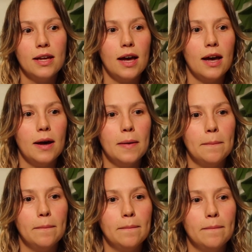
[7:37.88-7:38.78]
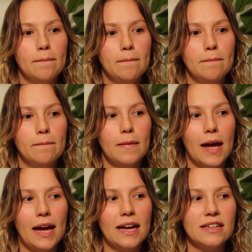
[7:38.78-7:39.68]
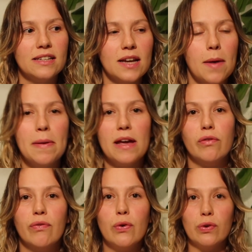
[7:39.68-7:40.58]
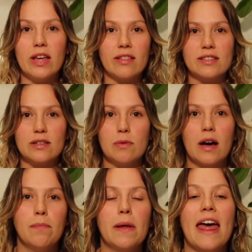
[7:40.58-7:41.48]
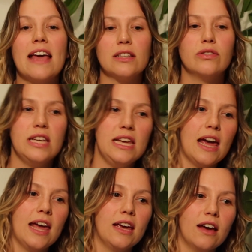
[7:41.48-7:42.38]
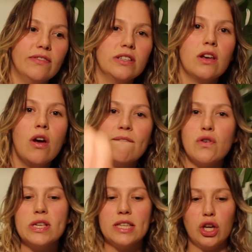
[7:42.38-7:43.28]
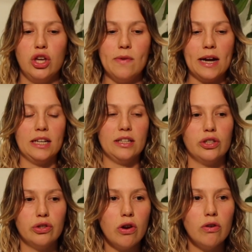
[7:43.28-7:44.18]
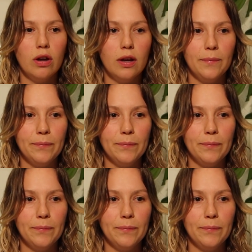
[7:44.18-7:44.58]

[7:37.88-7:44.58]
and a bit of all the others as well, but the SLTA covers voice, acute and stroke.